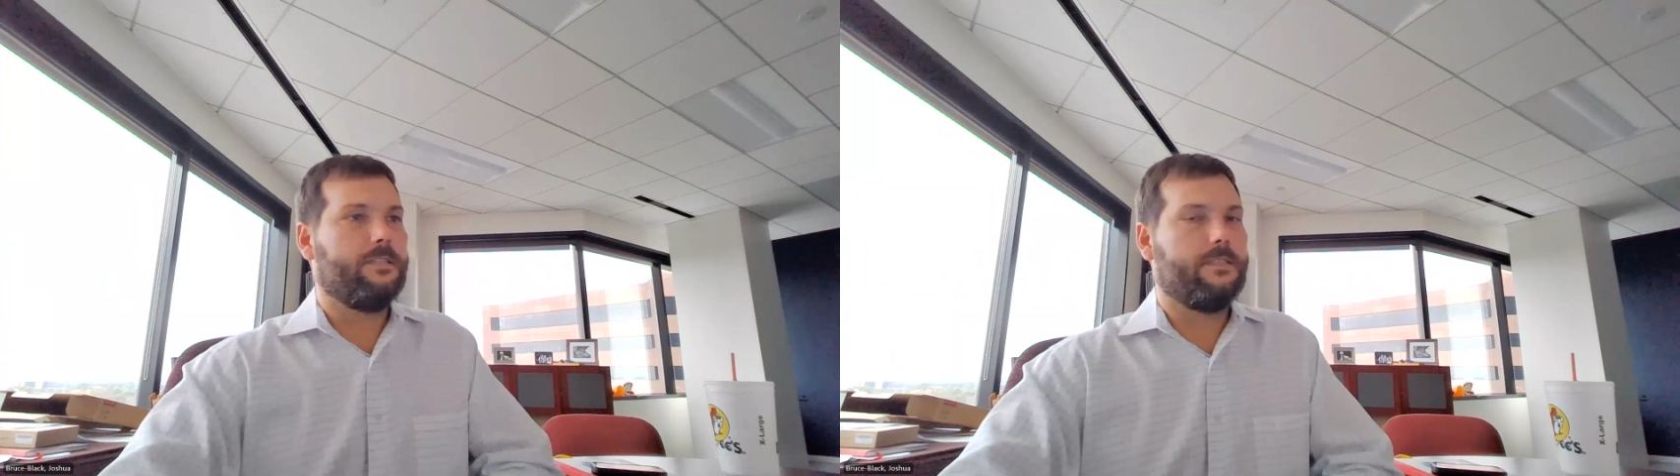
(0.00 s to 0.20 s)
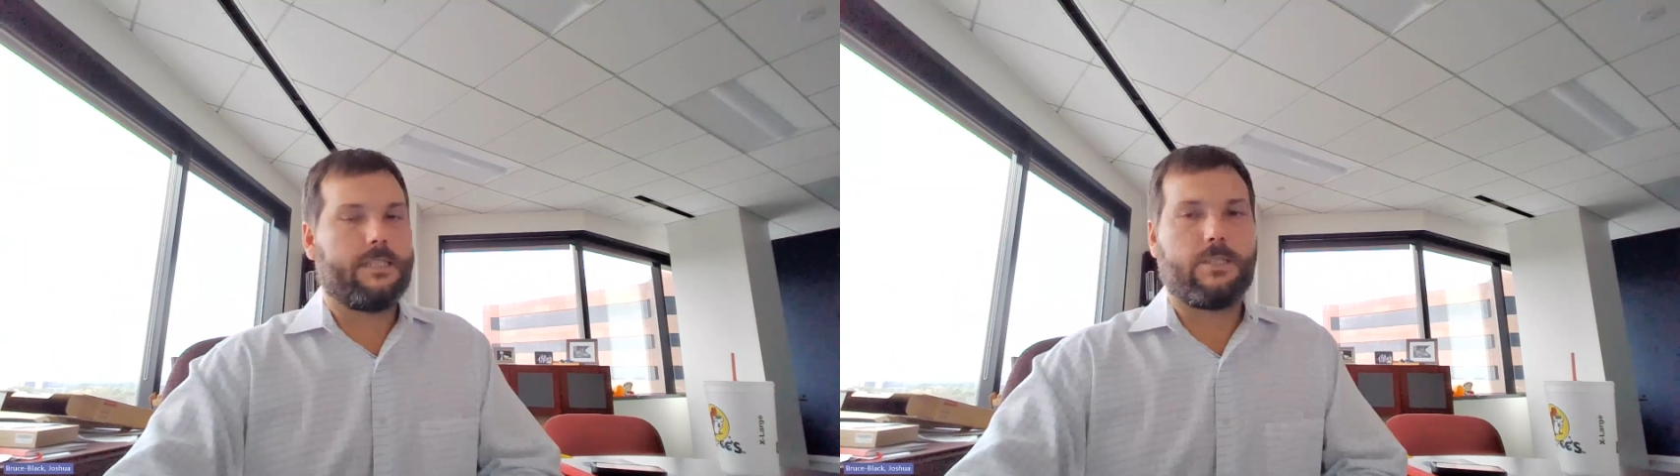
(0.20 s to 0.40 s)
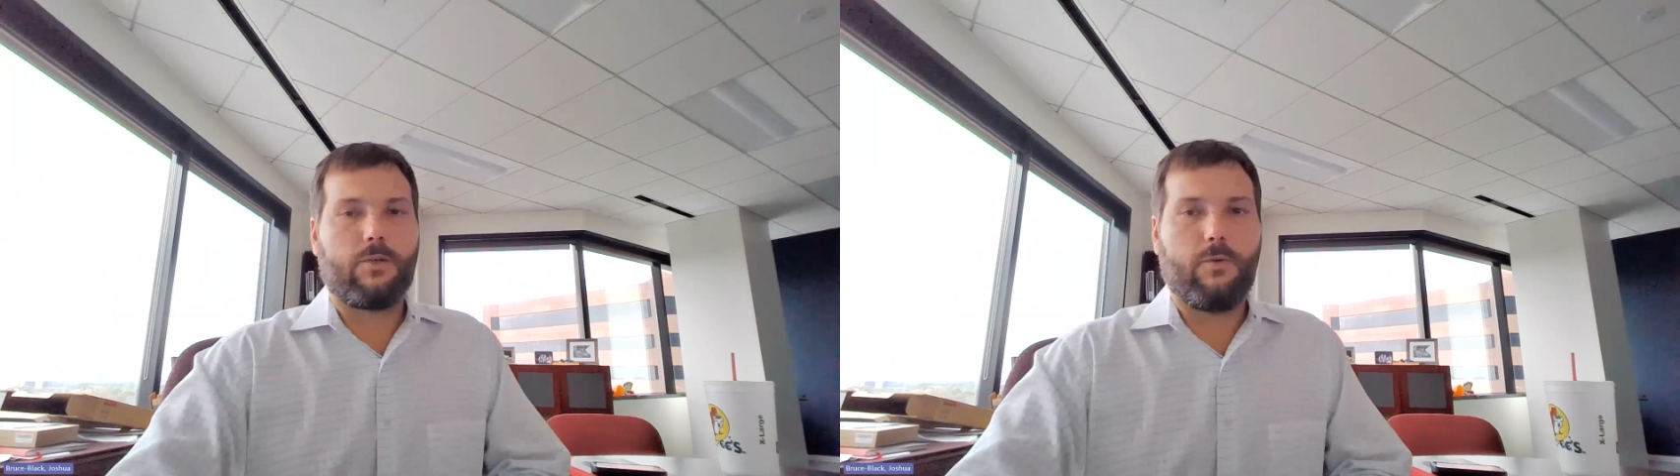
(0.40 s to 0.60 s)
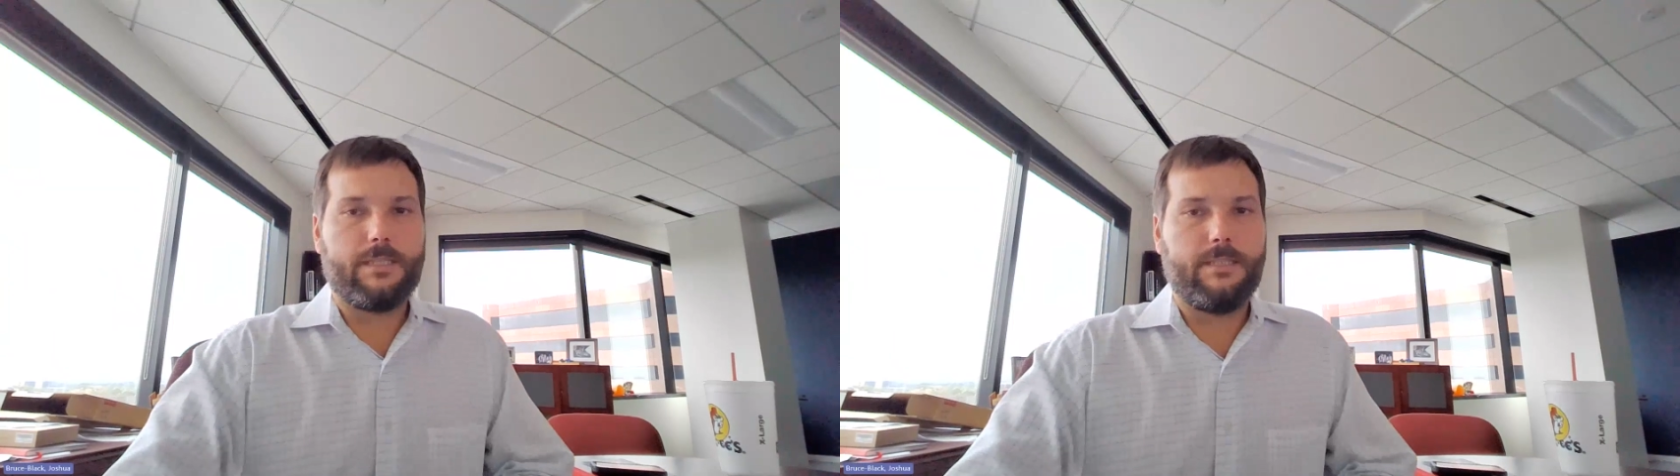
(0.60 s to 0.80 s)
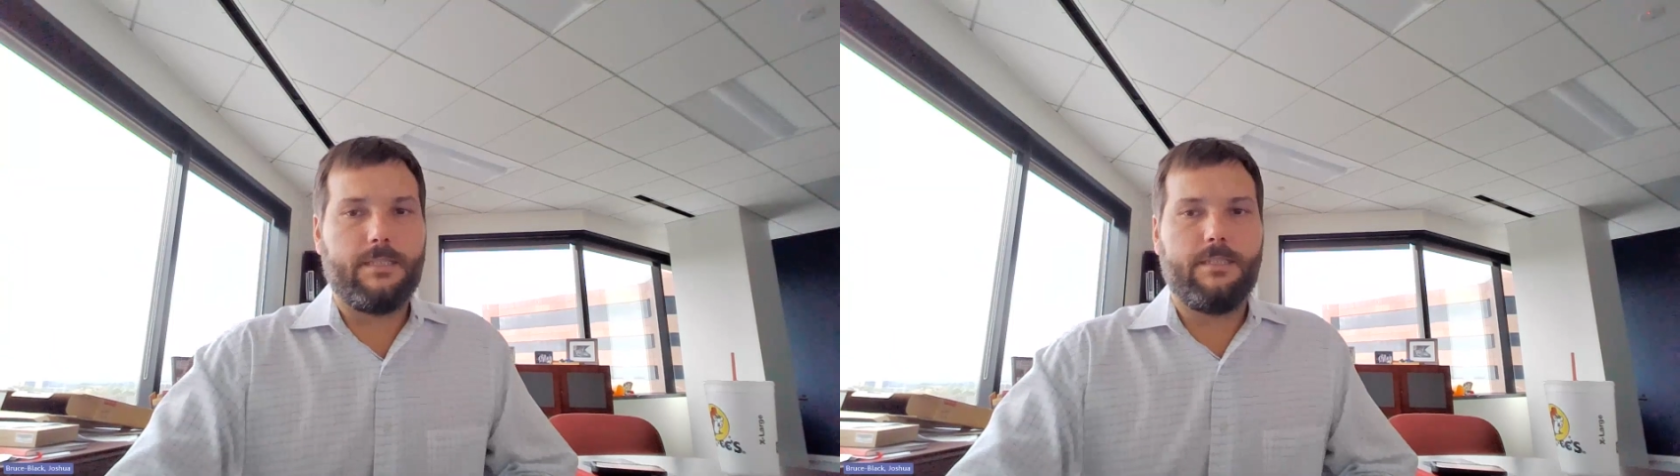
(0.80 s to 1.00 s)
the next
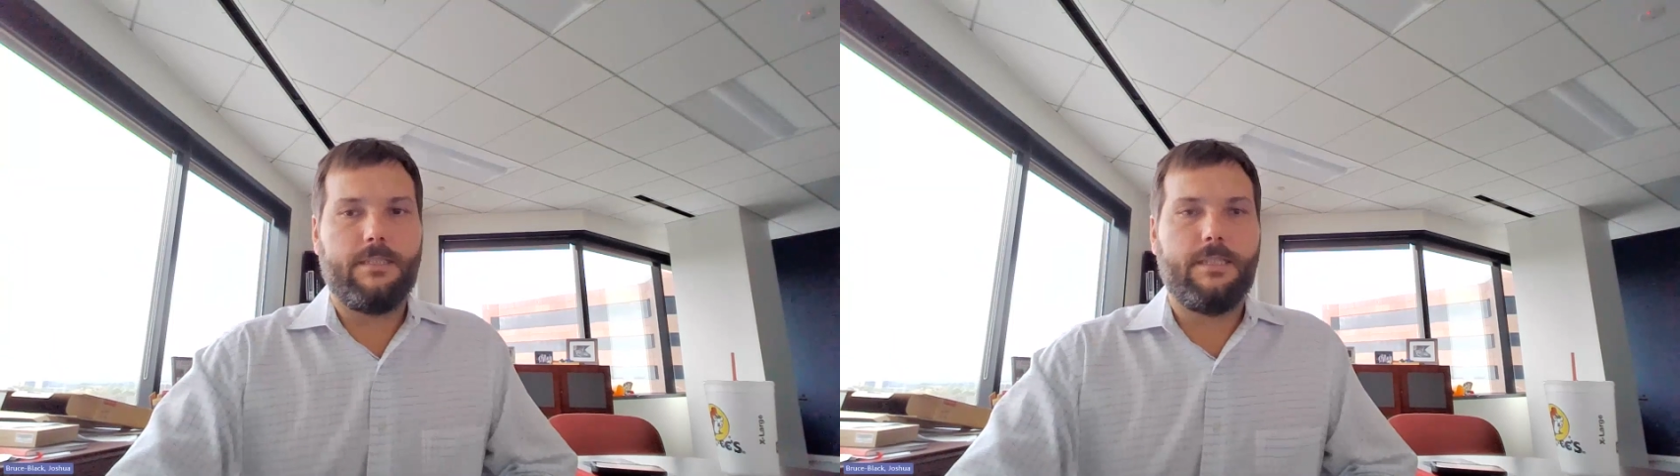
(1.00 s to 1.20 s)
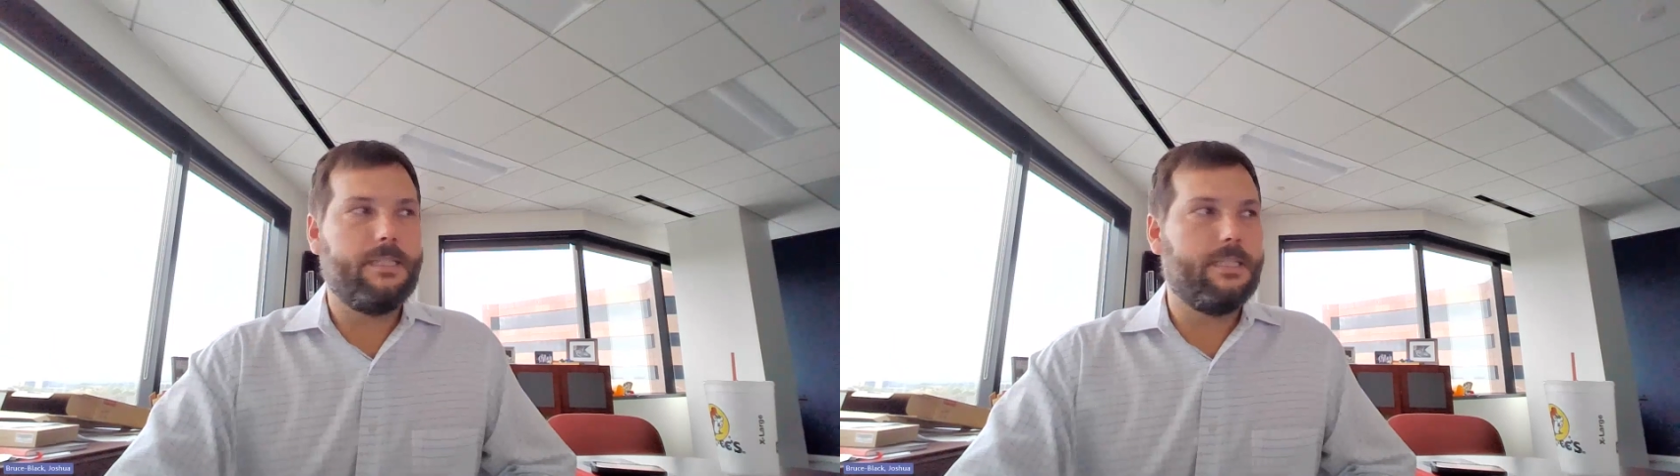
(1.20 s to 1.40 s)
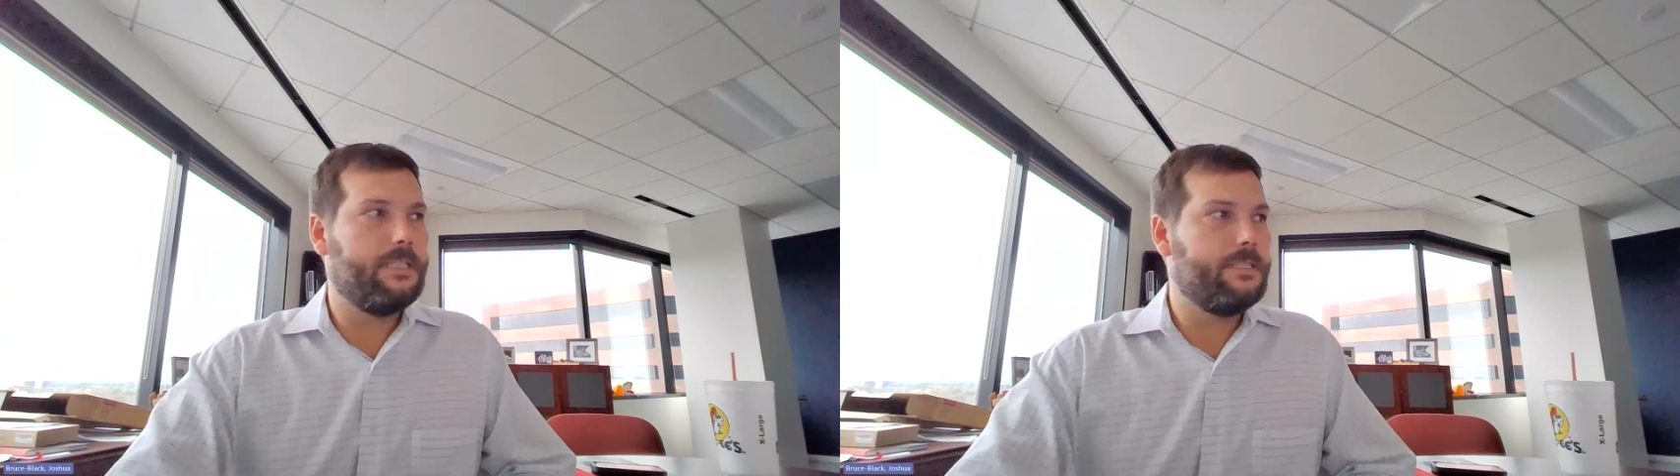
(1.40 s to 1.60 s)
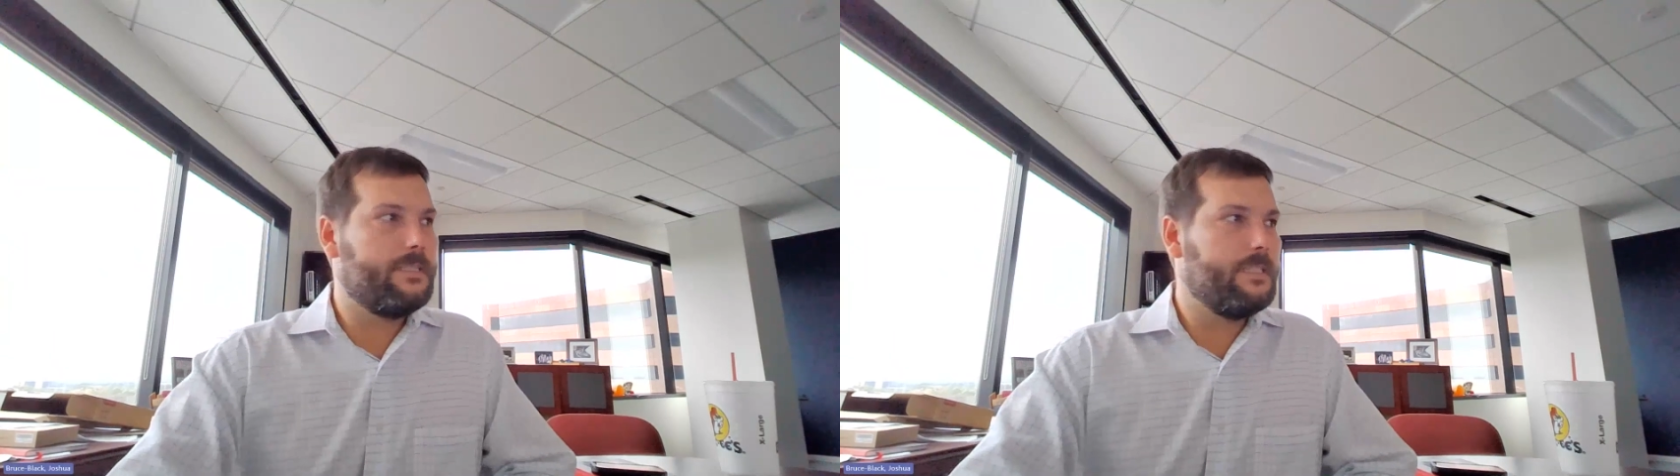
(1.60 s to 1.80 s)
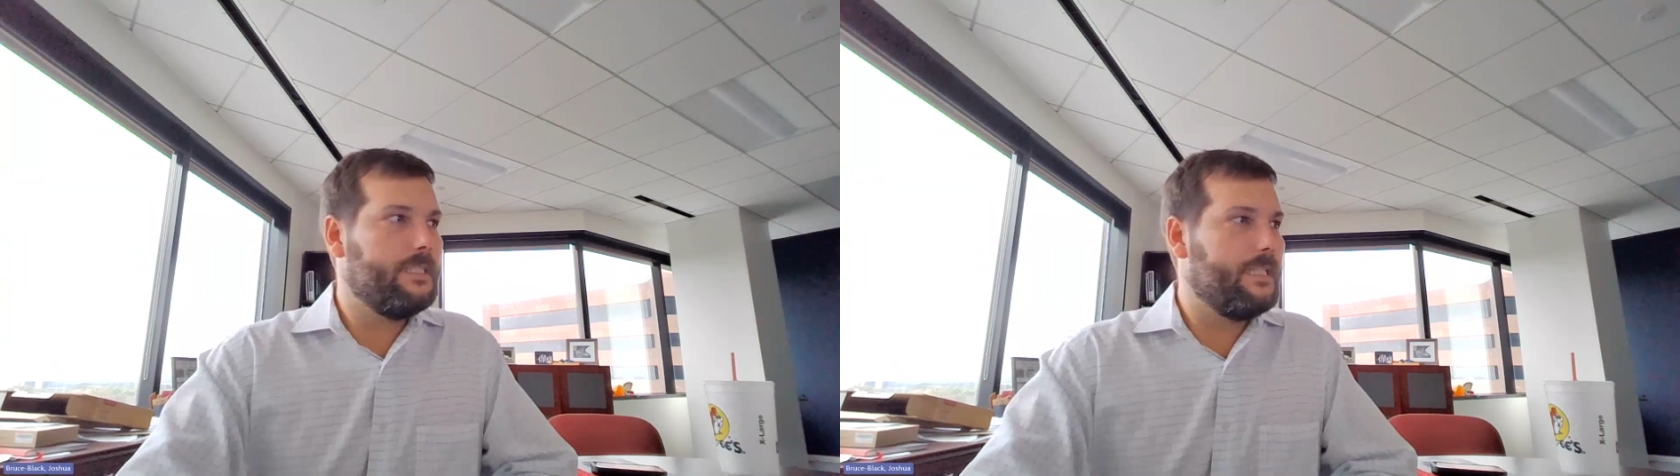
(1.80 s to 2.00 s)
question is,